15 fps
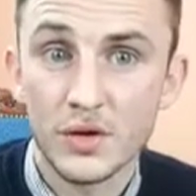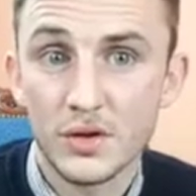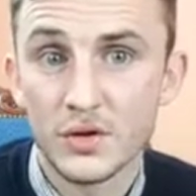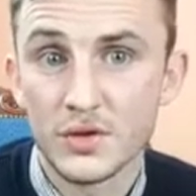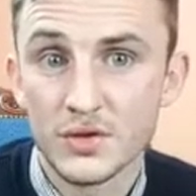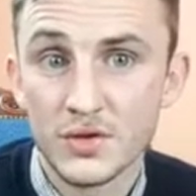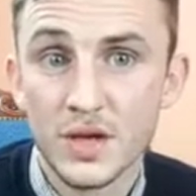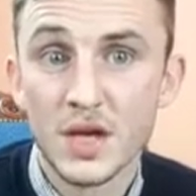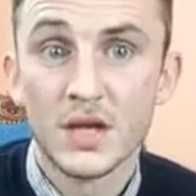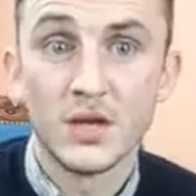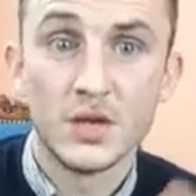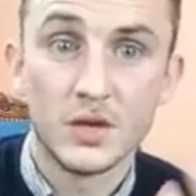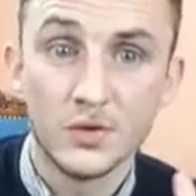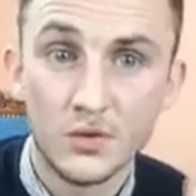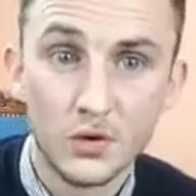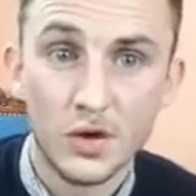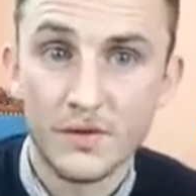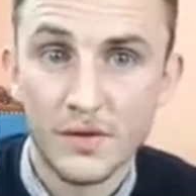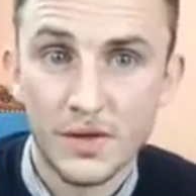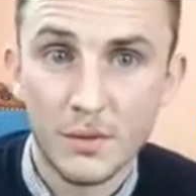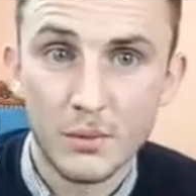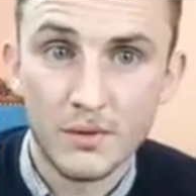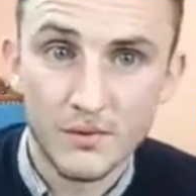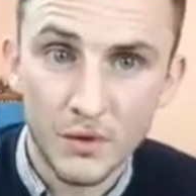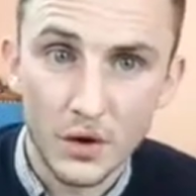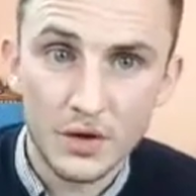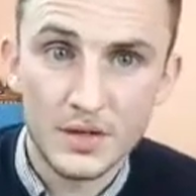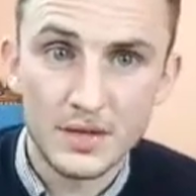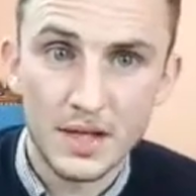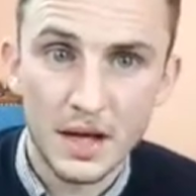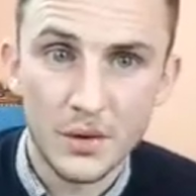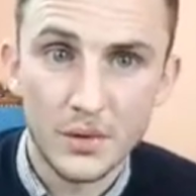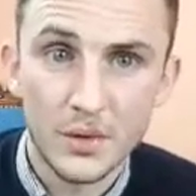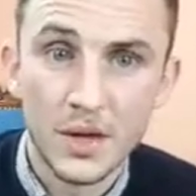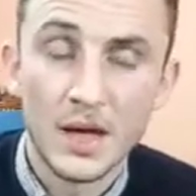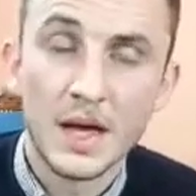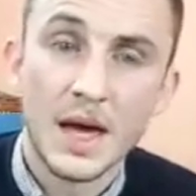because you can do everything with voice now